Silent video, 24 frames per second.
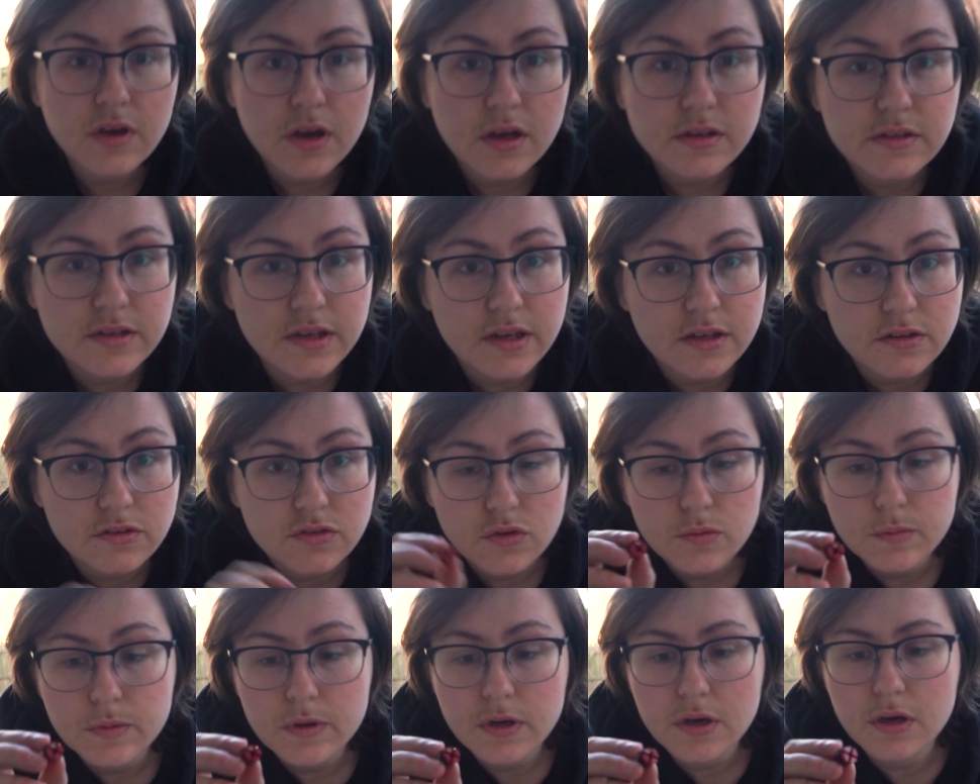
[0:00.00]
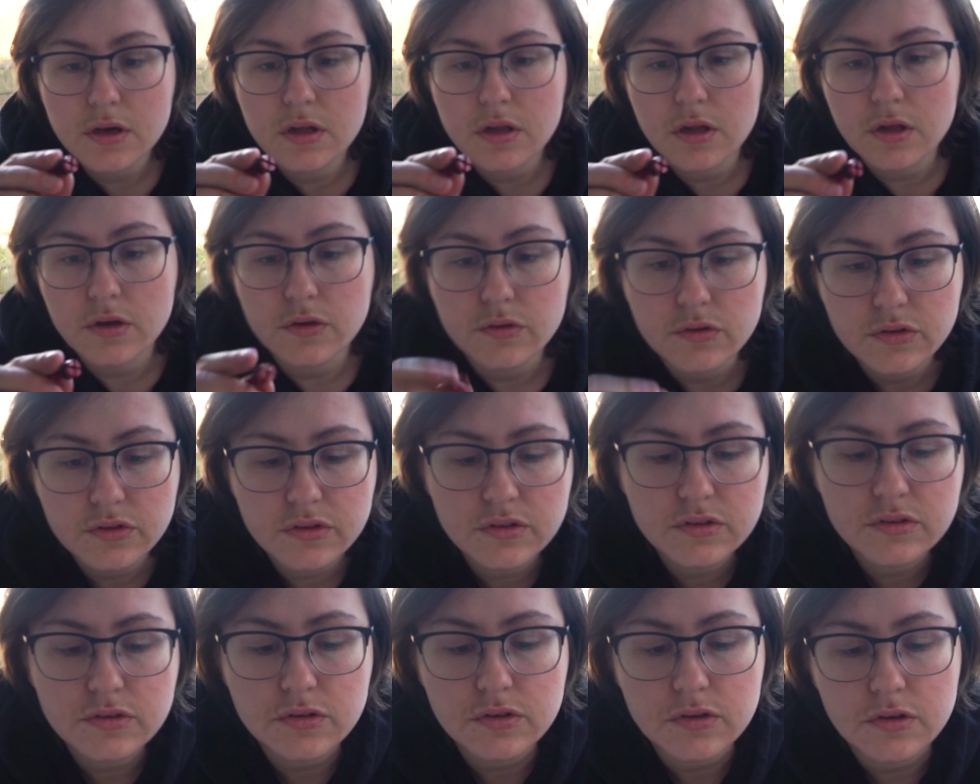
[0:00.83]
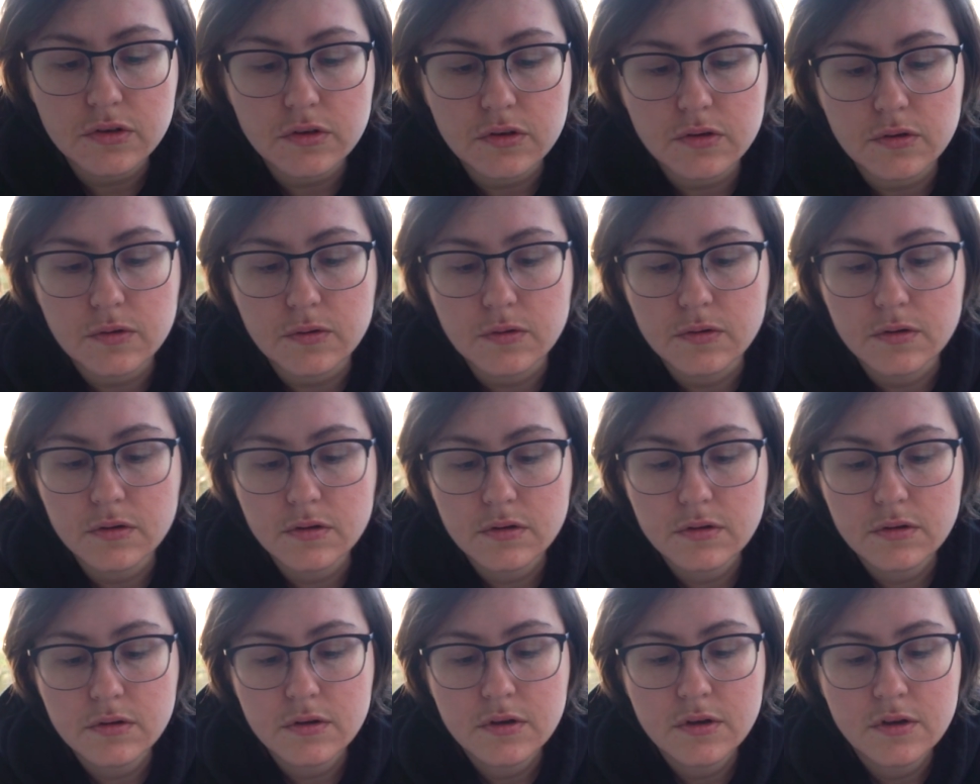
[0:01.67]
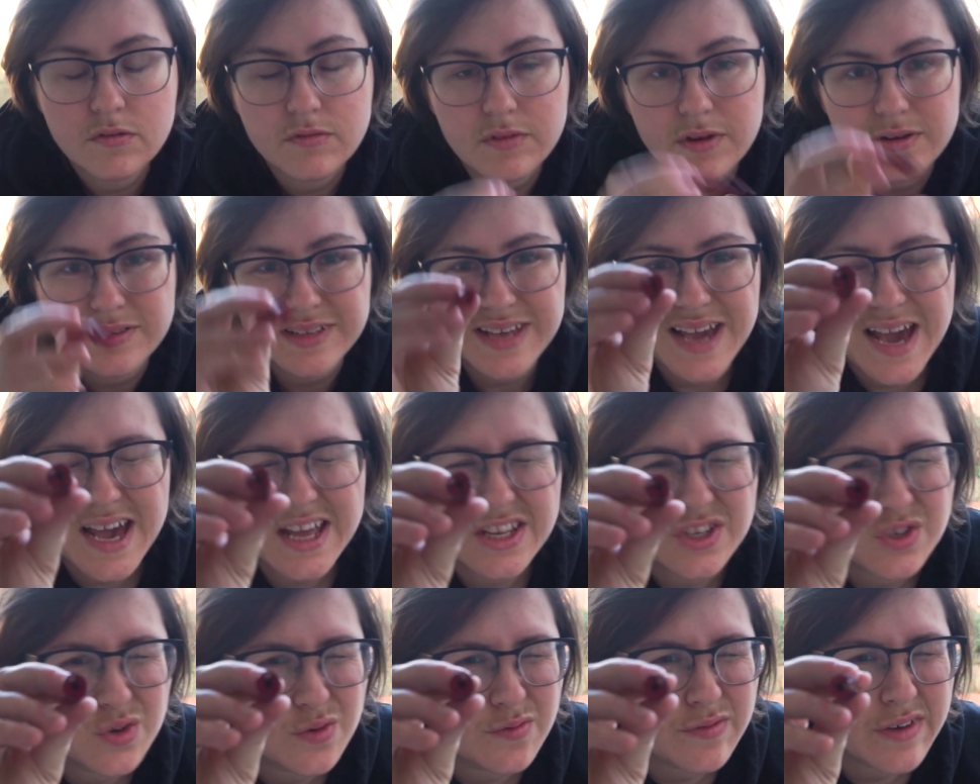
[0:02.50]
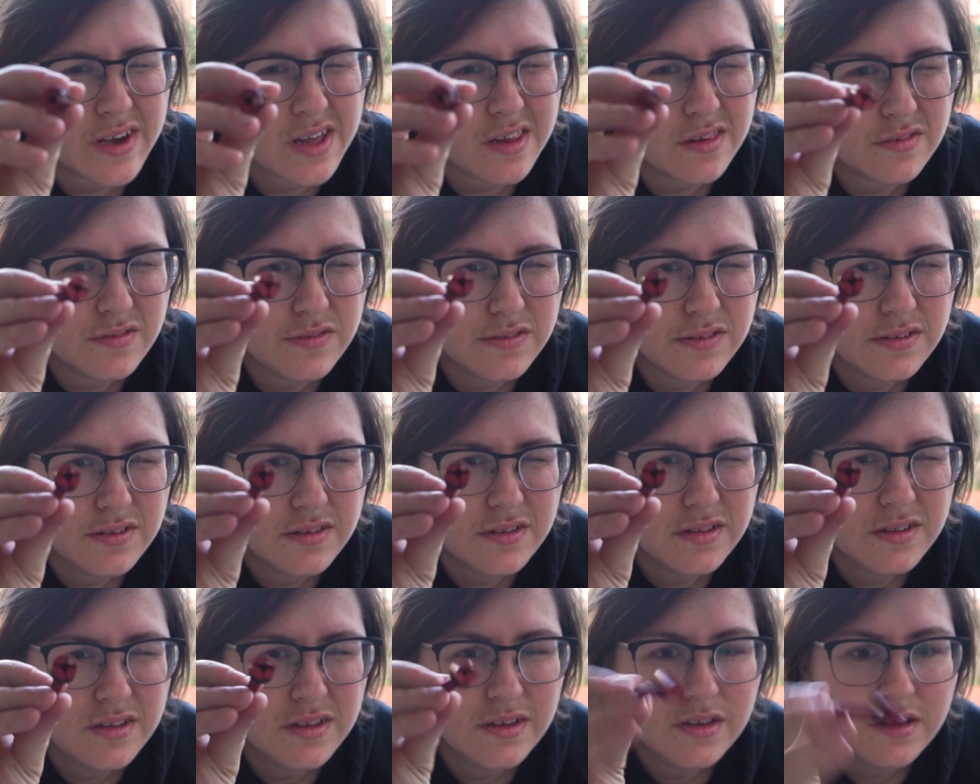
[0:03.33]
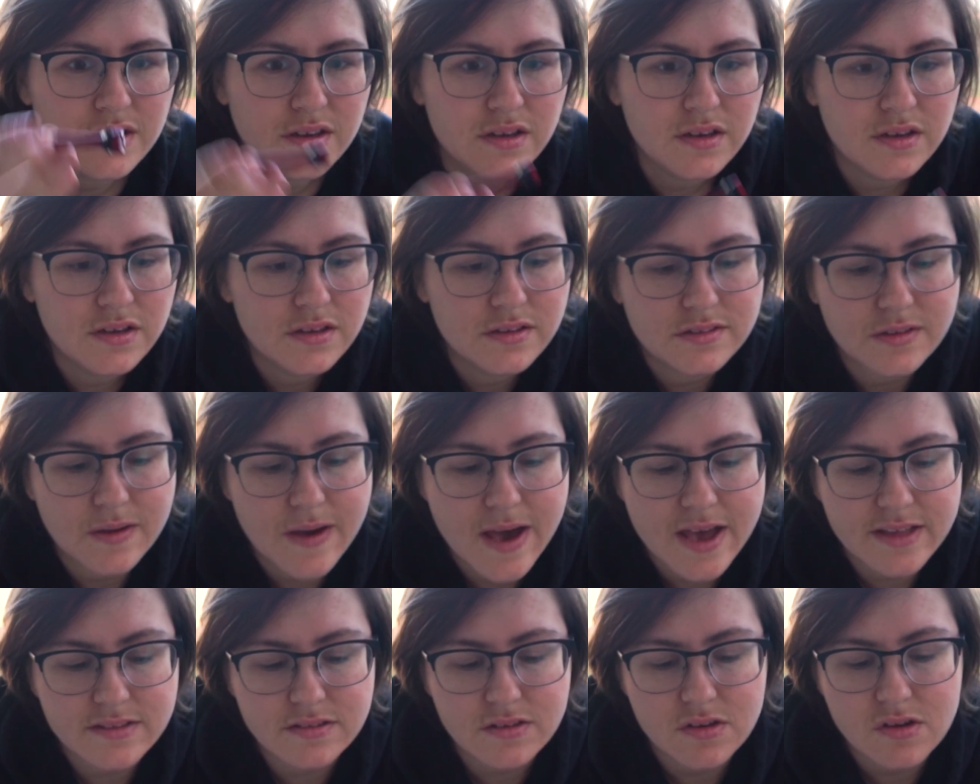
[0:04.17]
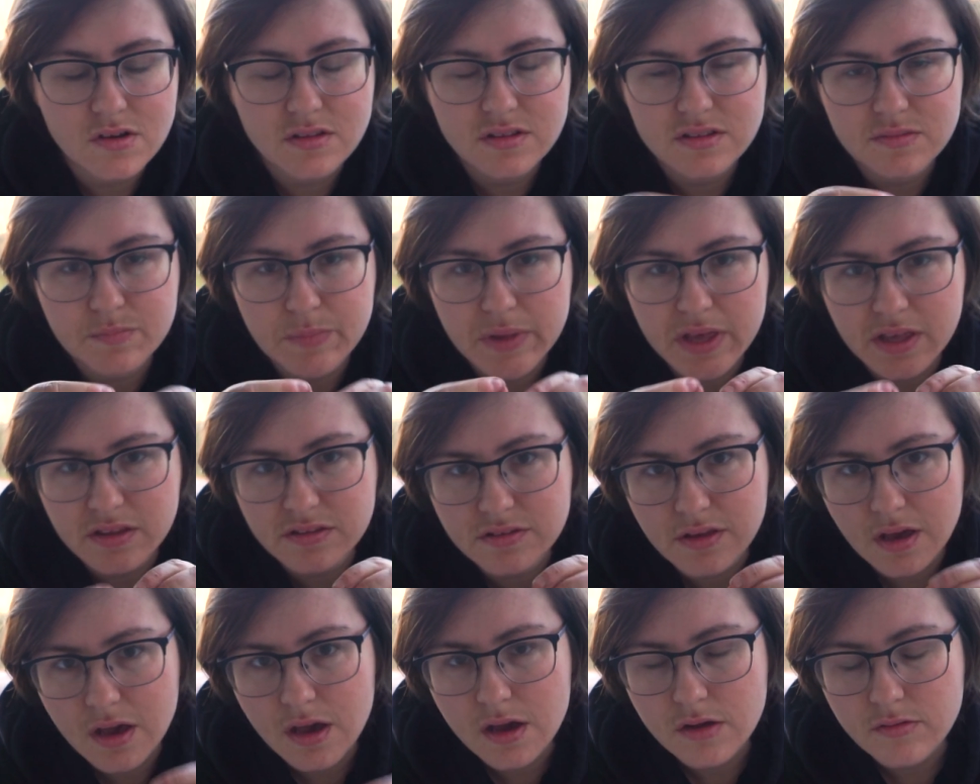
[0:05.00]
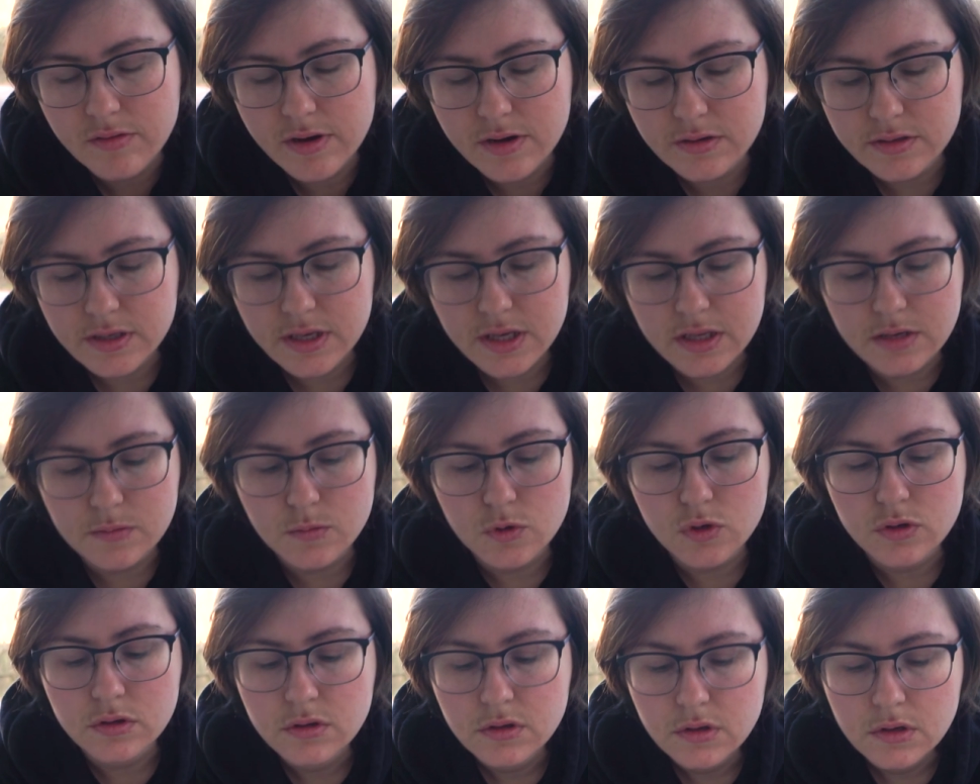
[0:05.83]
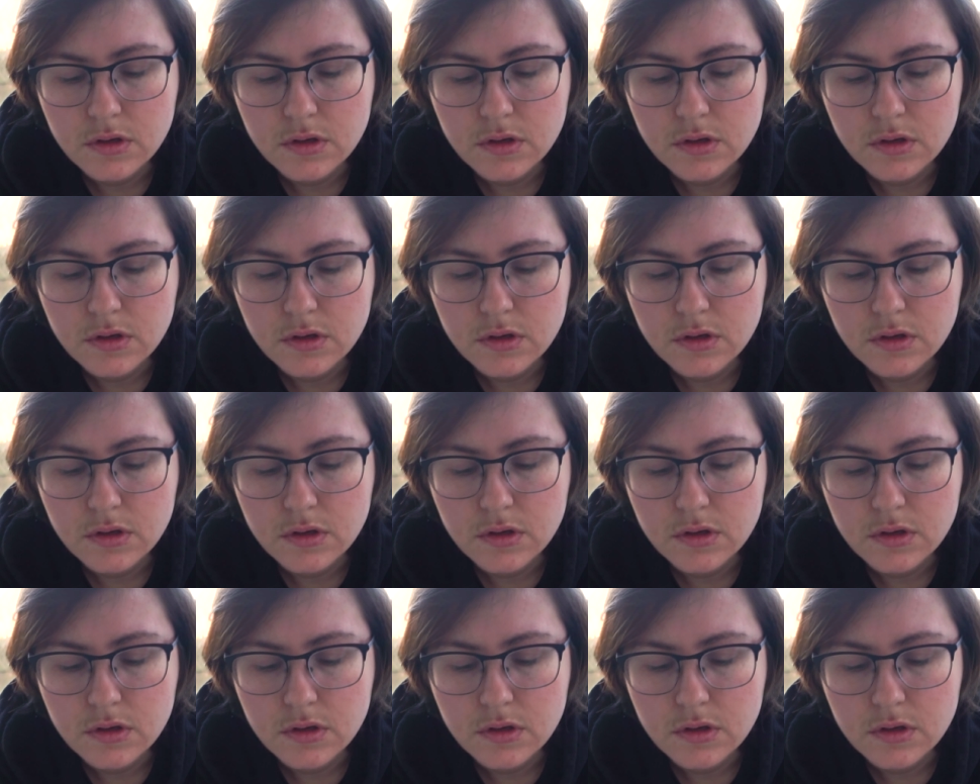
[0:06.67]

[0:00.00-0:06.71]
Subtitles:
cut it super close to around the actual valve, so it hasn't got this big skirt around it anymore.